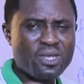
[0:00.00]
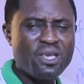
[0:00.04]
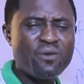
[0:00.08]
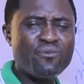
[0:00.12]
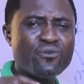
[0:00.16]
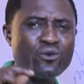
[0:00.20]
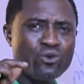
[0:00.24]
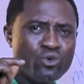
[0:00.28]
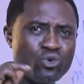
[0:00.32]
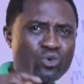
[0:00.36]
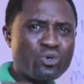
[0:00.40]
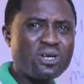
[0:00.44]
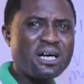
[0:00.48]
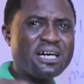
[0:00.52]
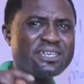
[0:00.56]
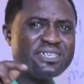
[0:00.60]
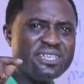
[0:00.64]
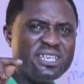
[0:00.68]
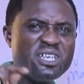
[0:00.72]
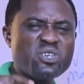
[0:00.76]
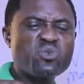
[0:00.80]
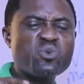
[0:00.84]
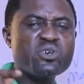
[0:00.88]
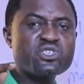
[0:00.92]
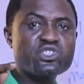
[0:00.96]
If you look at
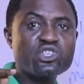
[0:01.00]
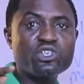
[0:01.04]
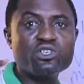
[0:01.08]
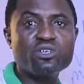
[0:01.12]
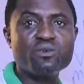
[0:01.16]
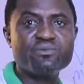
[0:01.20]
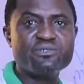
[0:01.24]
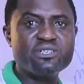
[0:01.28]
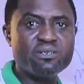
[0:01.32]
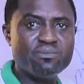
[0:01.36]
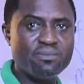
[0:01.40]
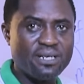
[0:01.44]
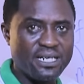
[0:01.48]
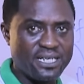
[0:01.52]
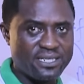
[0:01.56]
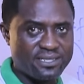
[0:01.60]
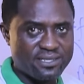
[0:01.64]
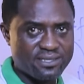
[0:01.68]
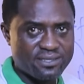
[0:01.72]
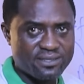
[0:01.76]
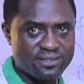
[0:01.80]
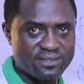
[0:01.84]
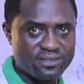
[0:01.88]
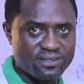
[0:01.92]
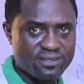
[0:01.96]
the equation of demand,
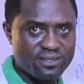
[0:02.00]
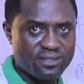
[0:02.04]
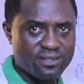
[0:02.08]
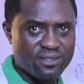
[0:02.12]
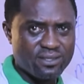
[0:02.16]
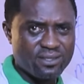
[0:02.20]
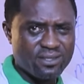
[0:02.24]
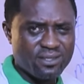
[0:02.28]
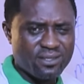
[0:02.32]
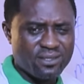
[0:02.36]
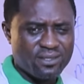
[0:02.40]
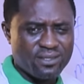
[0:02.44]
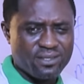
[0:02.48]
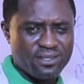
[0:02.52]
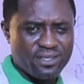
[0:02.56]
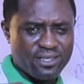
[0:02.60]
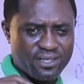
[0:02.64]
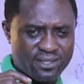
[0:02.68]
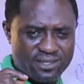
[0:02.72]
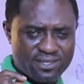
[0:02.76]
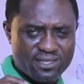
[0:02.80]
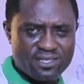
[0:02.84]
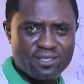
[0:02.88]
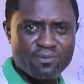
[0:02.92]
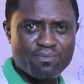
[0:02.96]

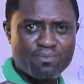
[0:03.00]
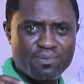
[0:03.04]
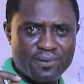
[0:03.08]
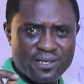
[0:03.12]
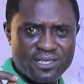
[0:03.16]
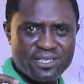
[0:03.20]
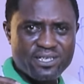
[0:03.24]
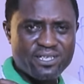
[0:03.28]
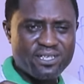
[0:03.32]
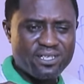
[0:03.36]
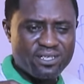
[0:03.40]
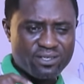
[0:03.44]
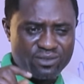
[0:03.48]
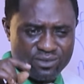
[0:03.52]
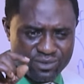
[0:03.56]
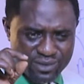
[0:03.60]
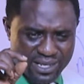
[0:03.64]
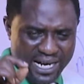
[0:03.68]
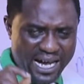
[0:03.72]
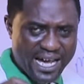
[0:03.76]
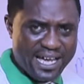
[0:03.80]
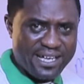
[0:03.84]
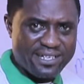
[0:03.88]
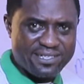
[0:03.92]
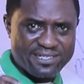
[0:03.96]
it's simply
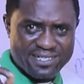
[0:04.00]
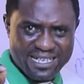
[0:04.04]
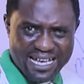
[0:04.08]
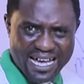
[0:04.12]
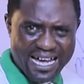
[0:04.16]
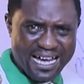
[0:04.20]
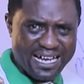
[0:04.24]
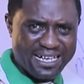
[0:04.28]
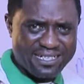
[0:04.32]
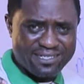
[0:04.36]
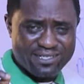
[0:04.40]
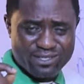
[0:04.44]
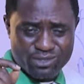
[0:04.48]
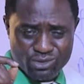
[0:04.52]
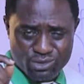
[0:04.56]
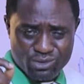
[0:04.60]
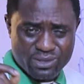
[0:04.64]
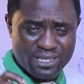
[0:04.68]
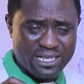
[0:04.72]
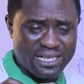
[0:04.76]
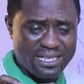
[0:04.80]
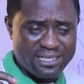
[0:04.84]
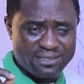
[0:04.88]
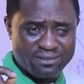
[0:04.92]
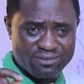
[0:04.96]
writes as, you
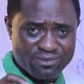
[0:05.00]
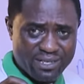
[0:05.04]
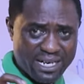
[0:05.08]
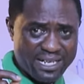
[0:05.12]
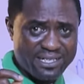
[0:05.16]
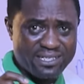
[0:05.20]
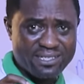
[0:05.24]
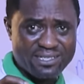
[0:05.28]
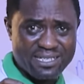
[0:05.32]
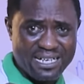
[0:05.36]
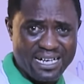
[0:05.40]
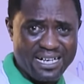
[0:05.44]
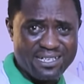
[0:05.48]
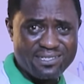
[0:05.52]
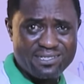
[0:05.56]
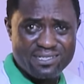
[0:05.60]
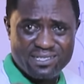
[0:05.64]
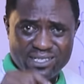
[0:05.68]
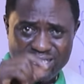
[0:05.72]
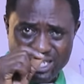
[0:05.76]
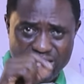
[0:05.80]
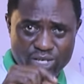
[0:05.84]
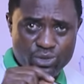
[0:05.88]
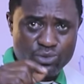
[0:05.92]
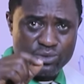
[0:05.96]
can write it
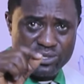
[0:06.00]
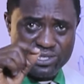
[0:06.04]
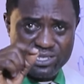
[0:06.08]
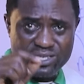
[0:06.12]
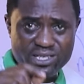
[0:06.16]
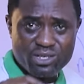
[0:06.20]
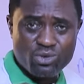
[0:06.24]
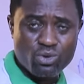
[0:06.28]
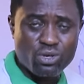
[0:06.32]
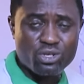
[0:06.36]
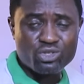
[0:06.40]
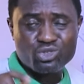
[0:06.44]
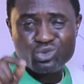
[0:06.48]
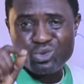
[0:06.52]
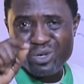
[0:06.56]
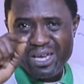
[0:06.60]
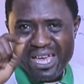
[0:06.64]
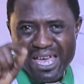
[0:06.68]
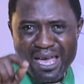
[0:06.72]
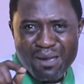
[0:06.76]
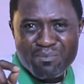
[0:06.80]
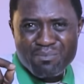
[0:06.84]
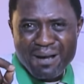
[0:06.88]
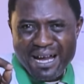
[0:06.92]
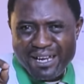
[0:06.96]
as QD equals
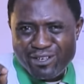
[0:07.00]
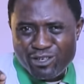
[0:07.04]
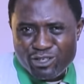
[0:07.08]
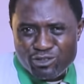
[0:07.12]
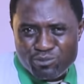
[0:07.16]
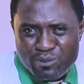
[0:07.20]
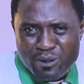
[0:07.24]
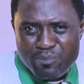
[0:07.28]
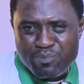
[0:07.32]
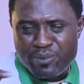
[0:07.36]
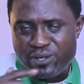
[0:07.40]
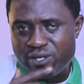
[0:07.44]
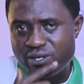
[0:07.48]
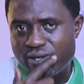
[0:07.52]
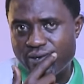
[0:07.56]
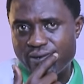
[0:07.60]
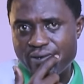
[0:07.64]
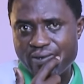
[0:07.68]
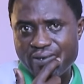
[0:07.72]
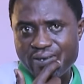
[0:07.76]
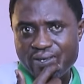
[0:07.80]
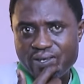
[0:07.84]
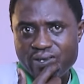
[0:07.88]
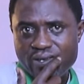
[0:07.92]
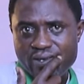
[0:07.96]
to A minus BP.
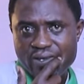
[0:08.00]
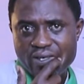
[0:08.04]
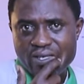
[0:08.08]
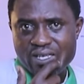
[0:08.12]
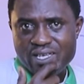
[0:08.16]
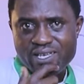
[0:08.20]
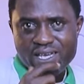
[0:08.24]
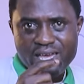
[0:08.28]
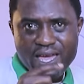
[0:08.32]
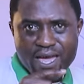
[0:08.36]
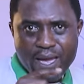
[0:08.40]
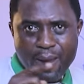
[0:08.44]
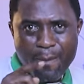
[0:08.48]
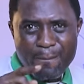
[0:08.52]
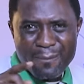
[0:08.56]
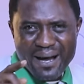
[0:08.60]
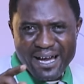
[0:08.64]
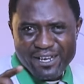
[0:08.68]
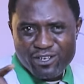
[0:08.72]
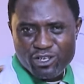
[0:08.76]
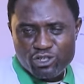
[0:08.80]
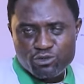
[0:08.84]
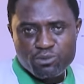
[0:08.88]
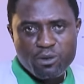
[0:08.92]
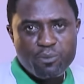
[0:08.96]
A
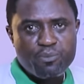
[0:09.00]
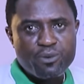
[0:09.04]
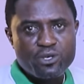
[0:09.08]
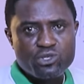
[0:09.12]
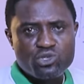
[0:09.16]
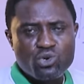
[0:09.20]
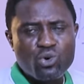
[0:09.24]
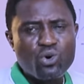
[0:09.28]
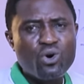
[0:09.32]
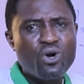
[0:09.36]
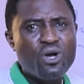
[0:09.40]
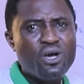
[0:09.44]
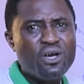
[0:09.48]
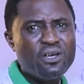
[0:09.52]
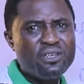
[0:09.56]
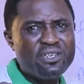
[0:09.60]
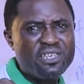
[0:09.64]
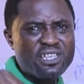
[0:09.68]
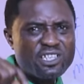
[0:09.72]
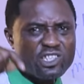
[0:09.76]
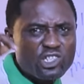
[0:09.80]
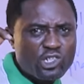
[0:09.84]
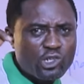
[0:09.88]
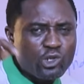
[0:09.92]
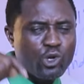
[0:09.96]
minus BP. So
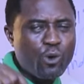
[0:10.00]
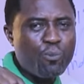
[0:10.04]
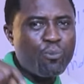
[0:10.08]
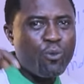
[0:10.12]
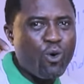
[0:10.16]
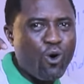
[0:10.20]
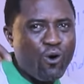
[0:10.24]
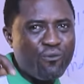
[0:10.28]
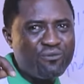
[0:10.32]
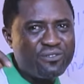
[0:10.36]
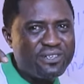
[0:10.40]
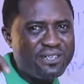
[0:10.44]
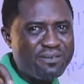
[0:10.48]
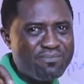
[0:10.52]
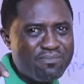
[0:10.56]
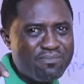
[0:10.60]
the slope of